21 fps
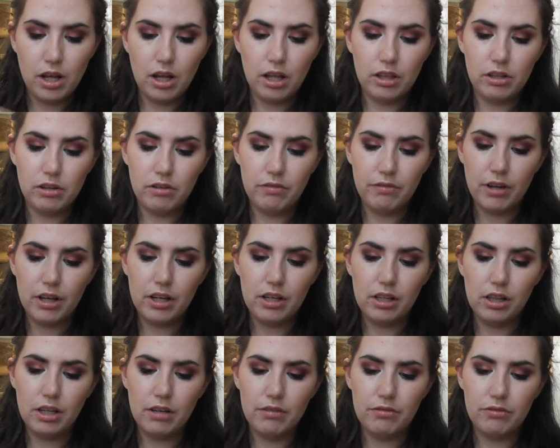and the
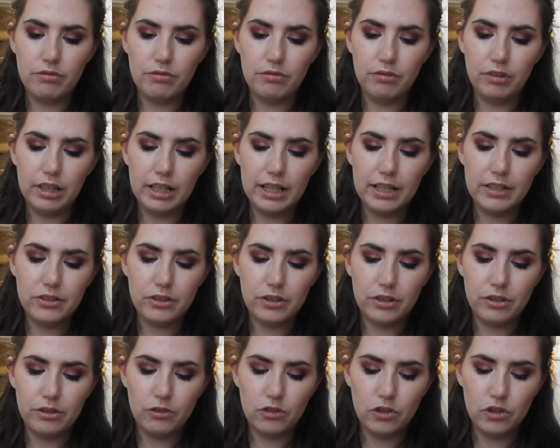Revitalift
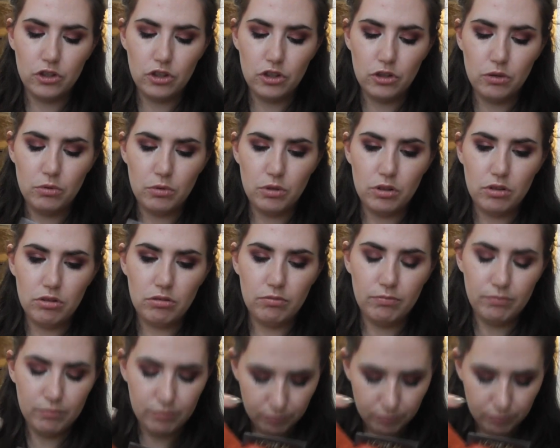Laser Renewal.